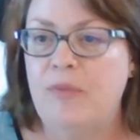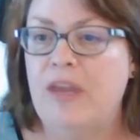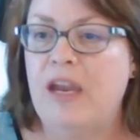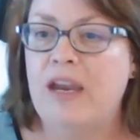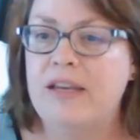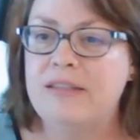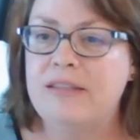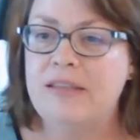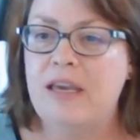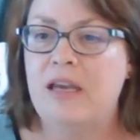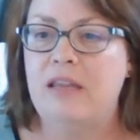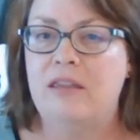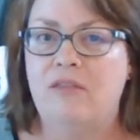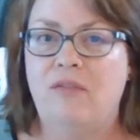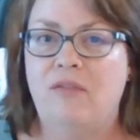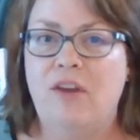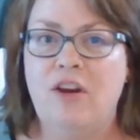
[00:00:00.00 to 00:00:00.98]
Like I said,
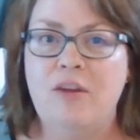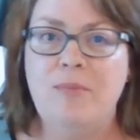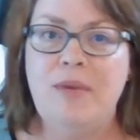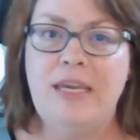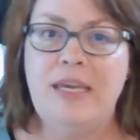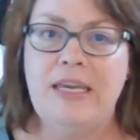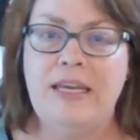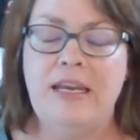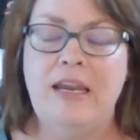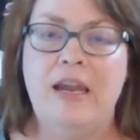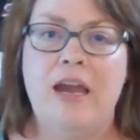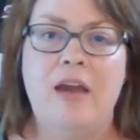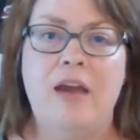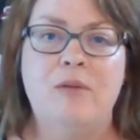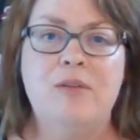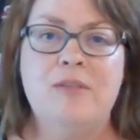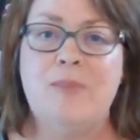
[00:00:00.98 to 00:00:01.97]
at the very beginning,
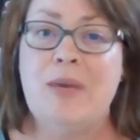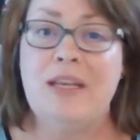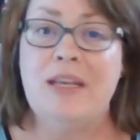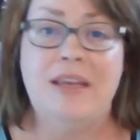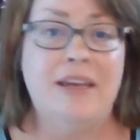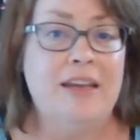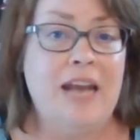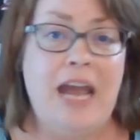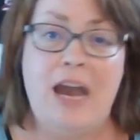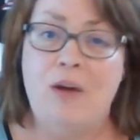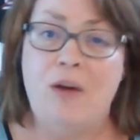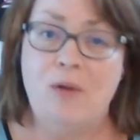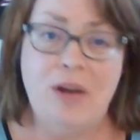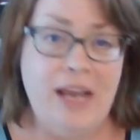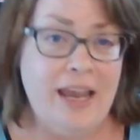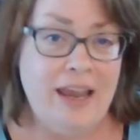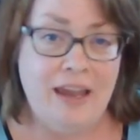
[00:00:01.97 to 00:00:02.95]
I would spend like an
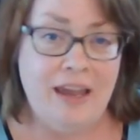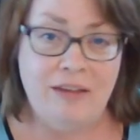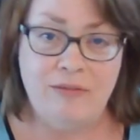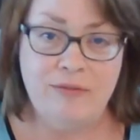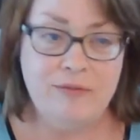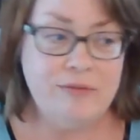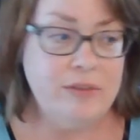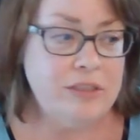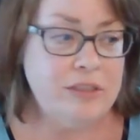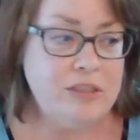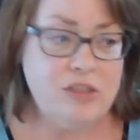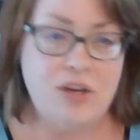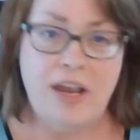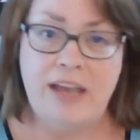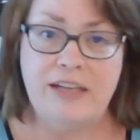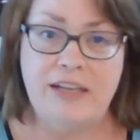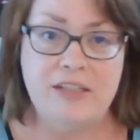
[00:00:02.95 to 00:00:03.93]
hour and a half
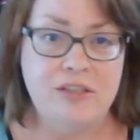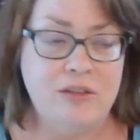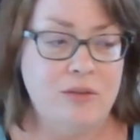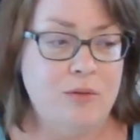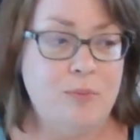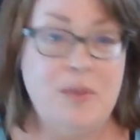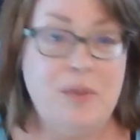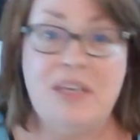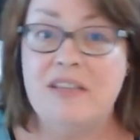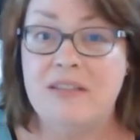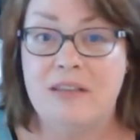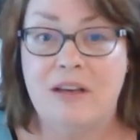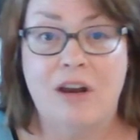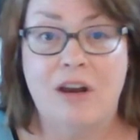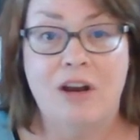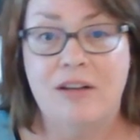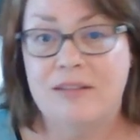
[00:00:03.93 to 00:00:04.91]
trying to piece the
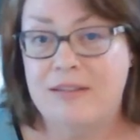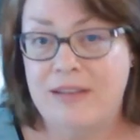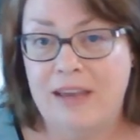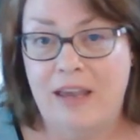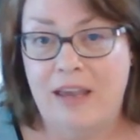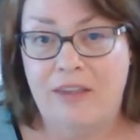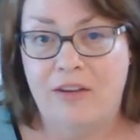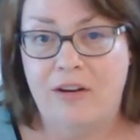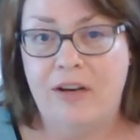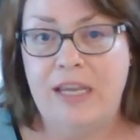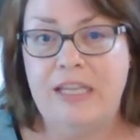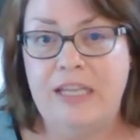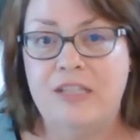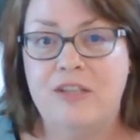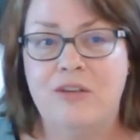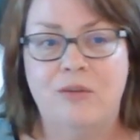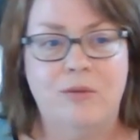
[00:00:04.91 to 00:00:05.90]
cards together
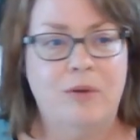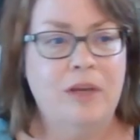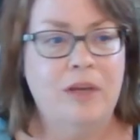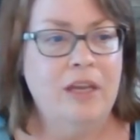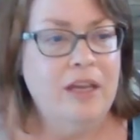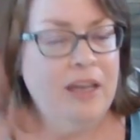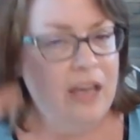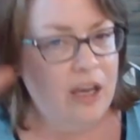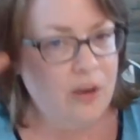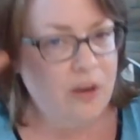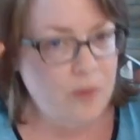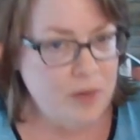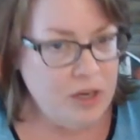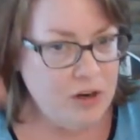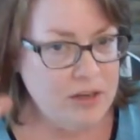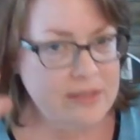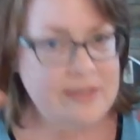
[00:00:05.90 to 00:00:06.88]
into a
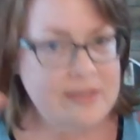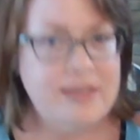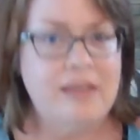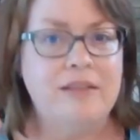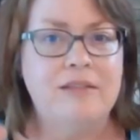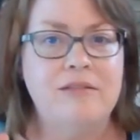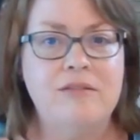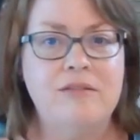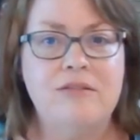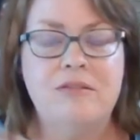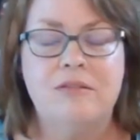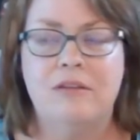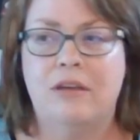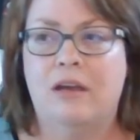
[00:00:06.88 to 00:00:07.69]
coherent sentence,